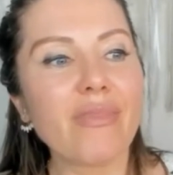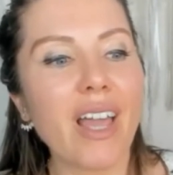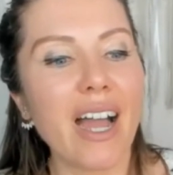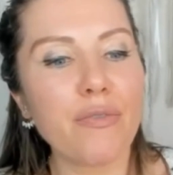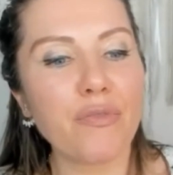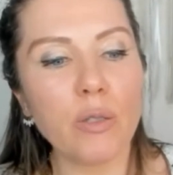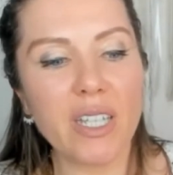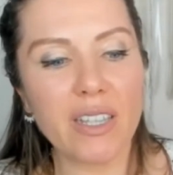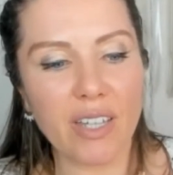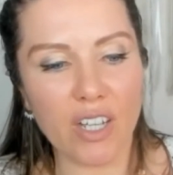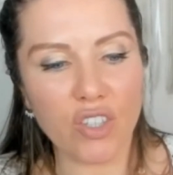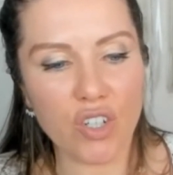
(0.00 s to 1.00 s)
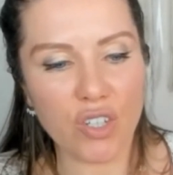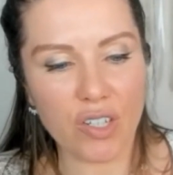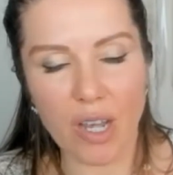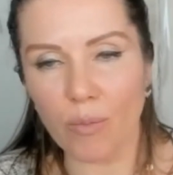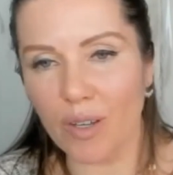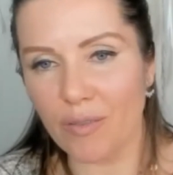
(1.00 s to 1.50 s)
I feel we touched
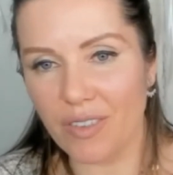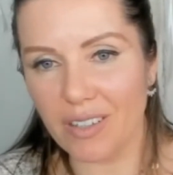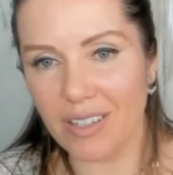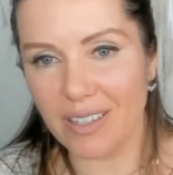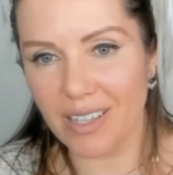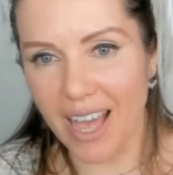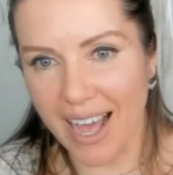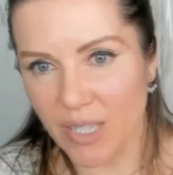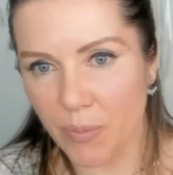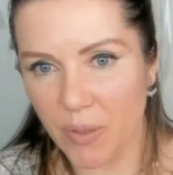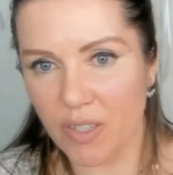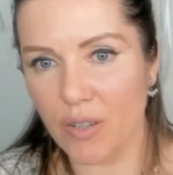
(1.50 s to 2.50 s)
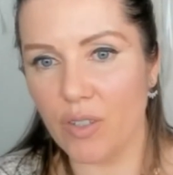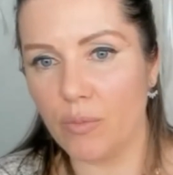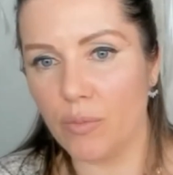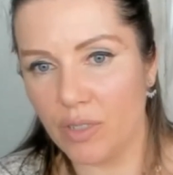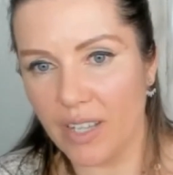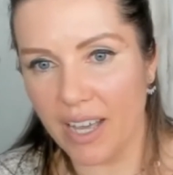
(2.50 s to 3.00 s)
some of the aspects of the
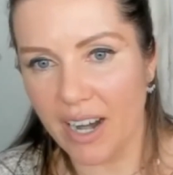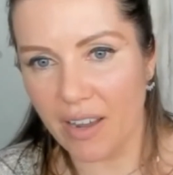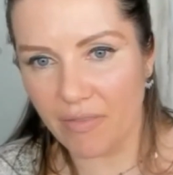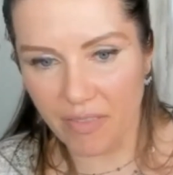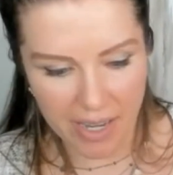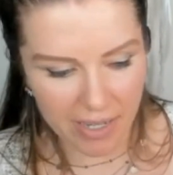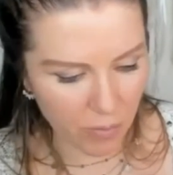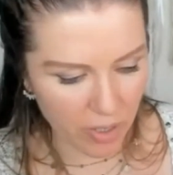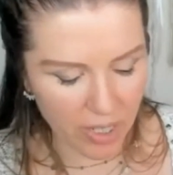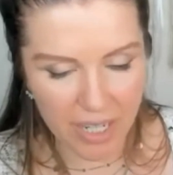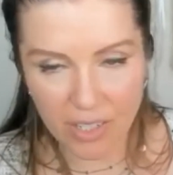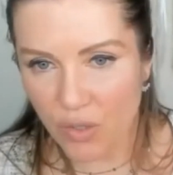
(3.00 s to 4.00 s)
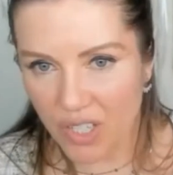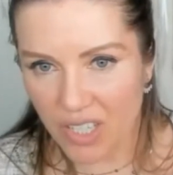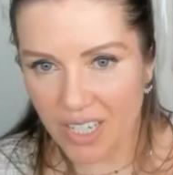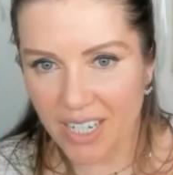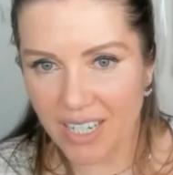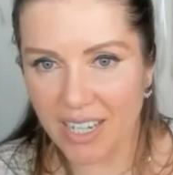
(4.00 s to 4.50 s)
book that I find more
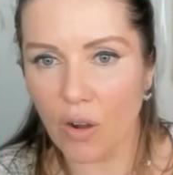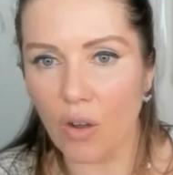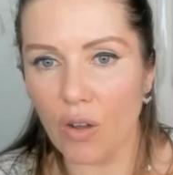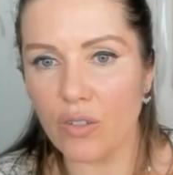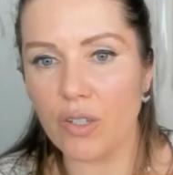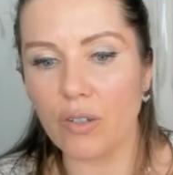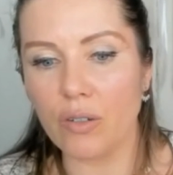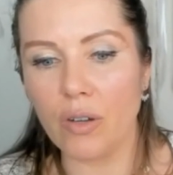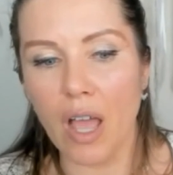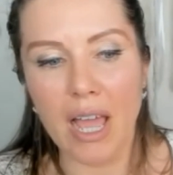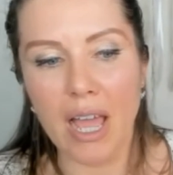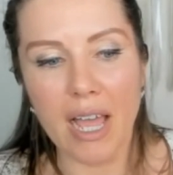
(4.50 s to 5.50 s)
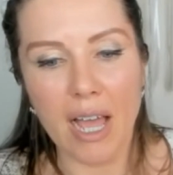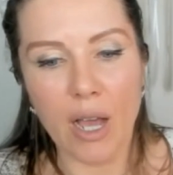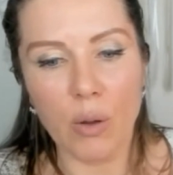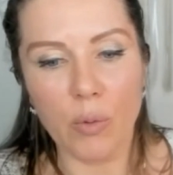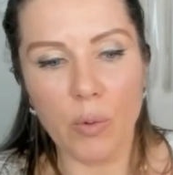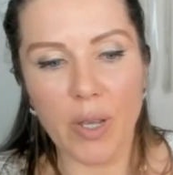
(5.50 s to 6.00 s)
interesting, and also
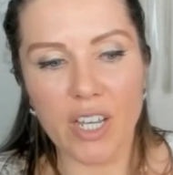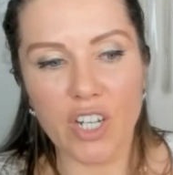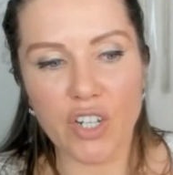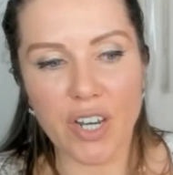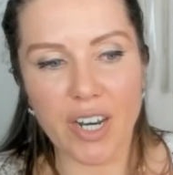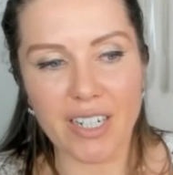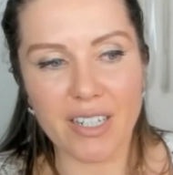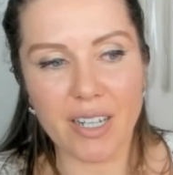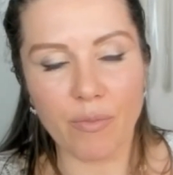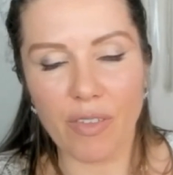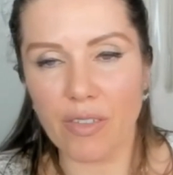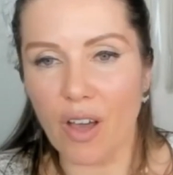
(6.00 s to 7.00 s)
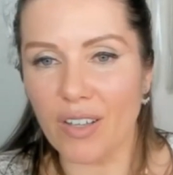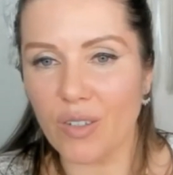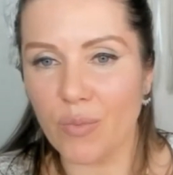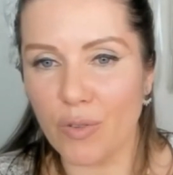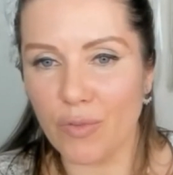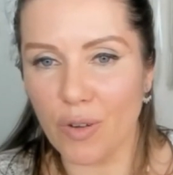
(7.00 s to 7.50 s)
we shared some
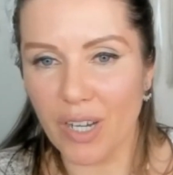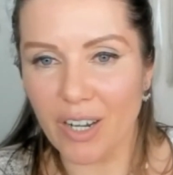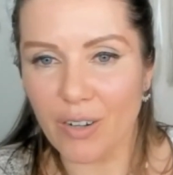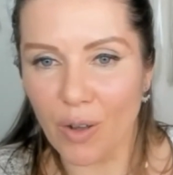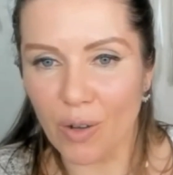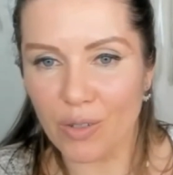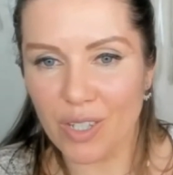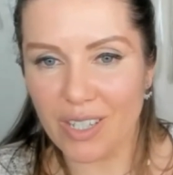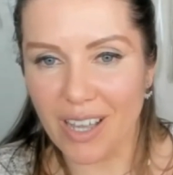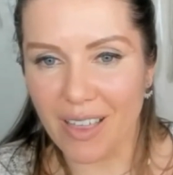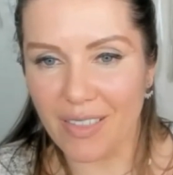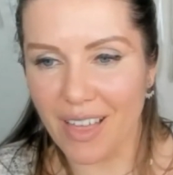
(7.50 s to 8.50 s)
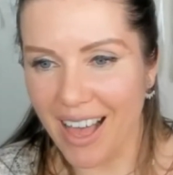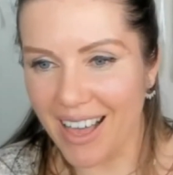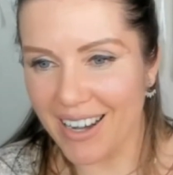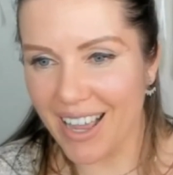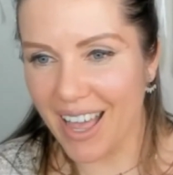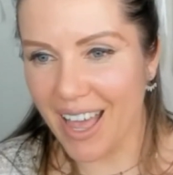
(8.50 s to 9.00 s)
thought-provoking notes
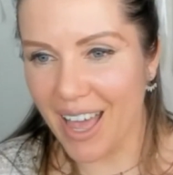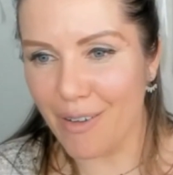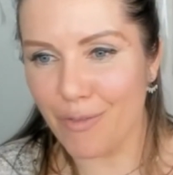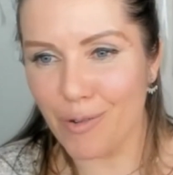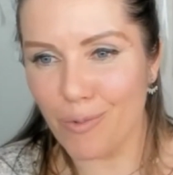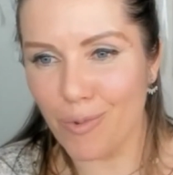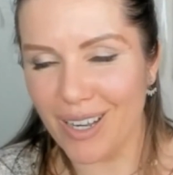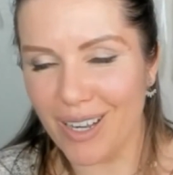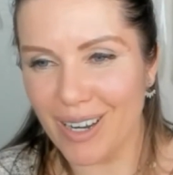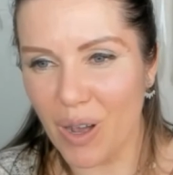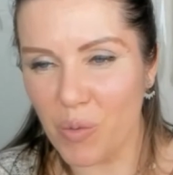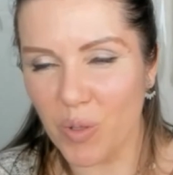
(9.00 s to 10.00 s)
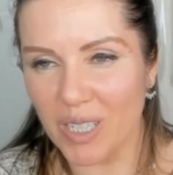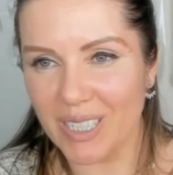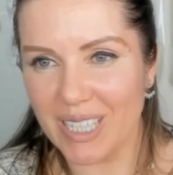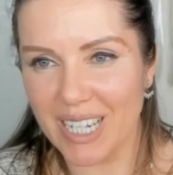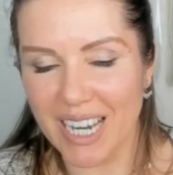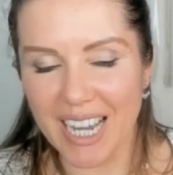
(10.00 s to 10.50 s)
that everyone will
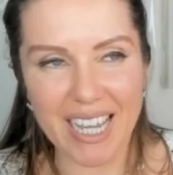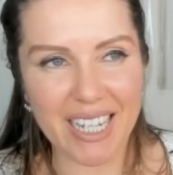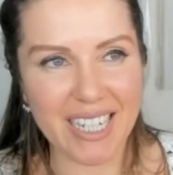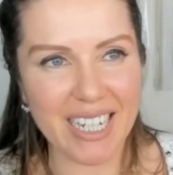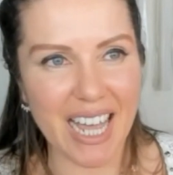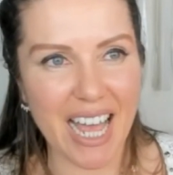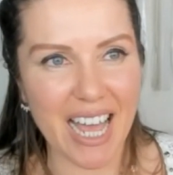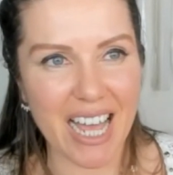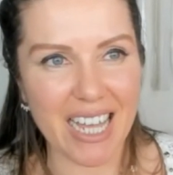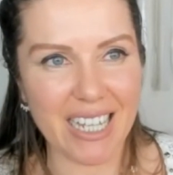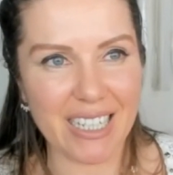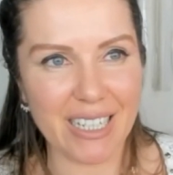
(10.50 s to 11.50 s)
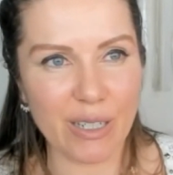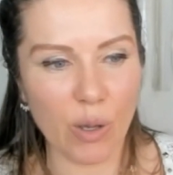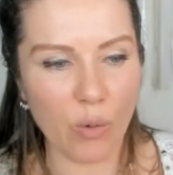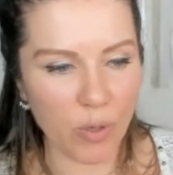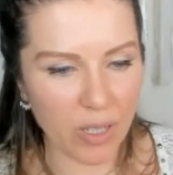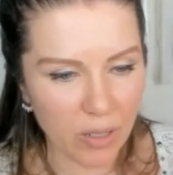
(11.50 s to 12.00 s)
take and
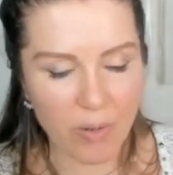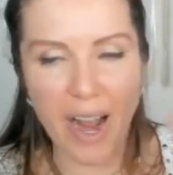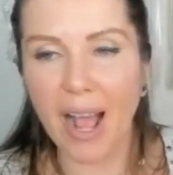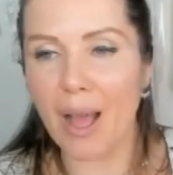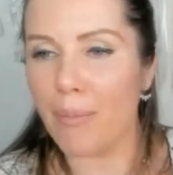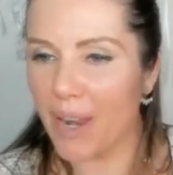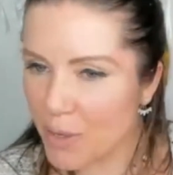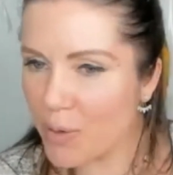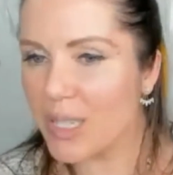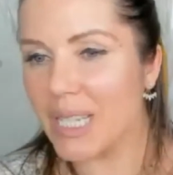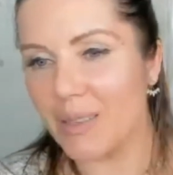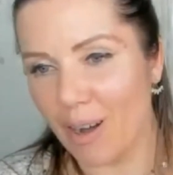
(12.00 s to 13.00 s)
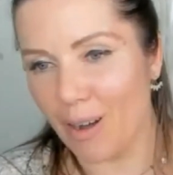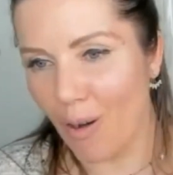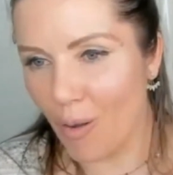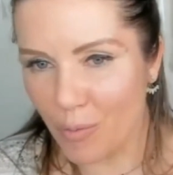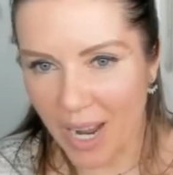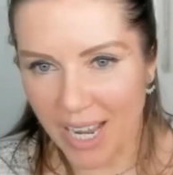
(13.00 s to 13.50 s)
will grab and use in their
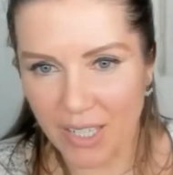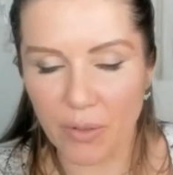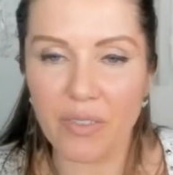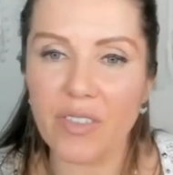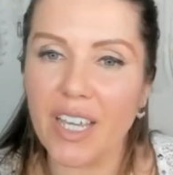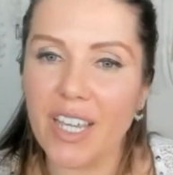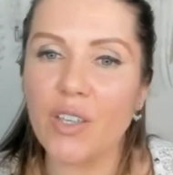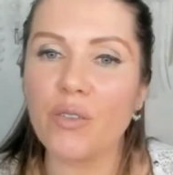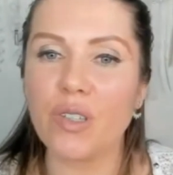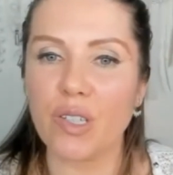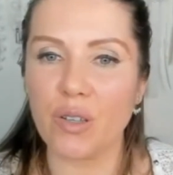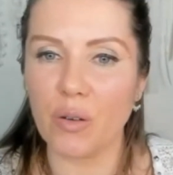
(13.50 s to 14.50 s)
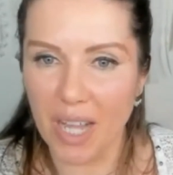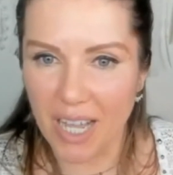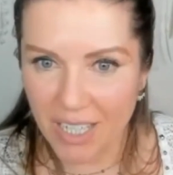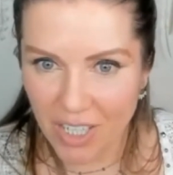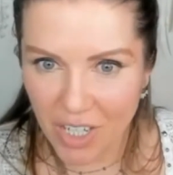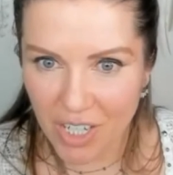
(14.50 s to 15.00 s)
own way. So thank you so much.